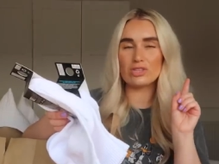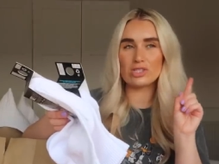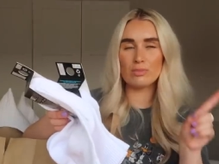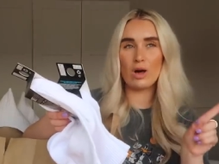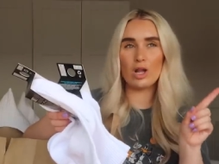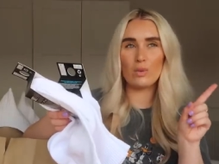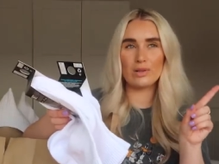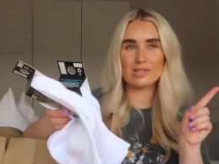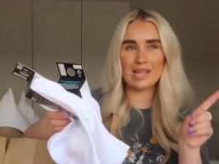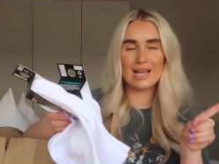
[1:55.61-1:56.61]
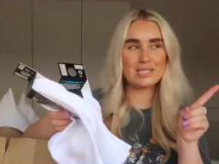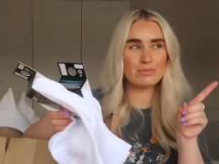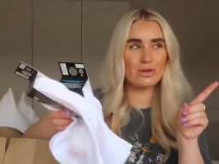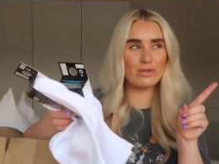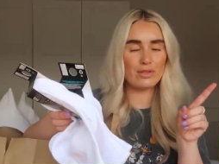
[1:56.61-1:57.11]
the smaller ones
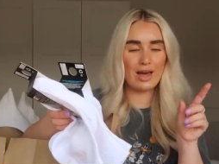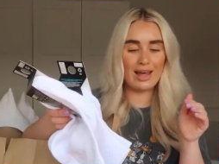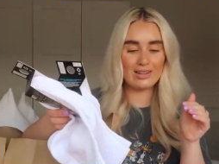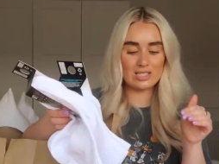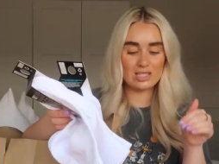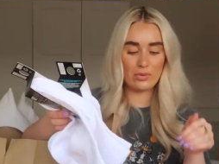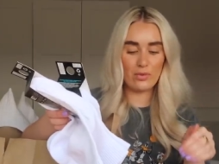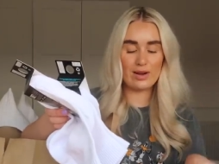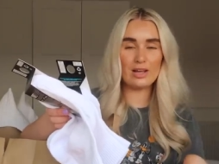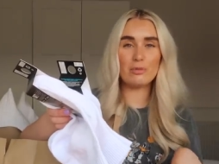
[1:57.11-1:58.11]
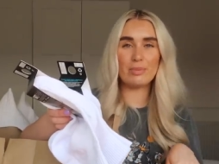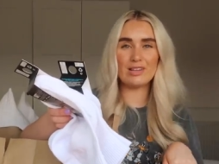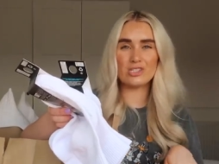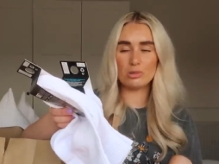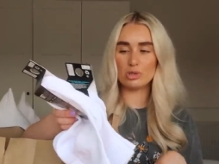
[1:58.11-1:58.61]
last month and they were a little
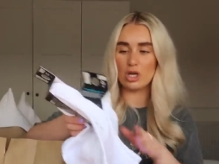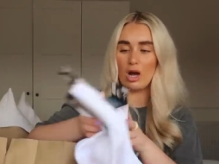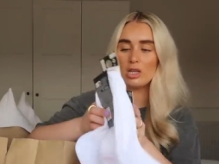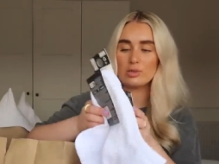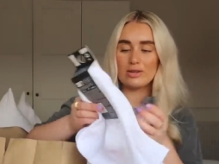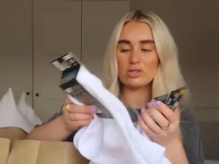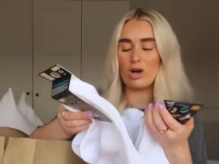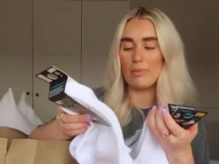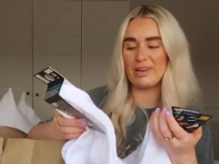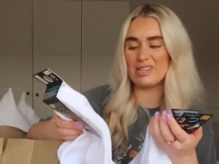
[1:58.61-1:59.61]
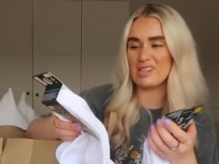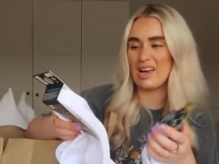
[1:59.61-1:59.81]
bit too short so I just got a bigger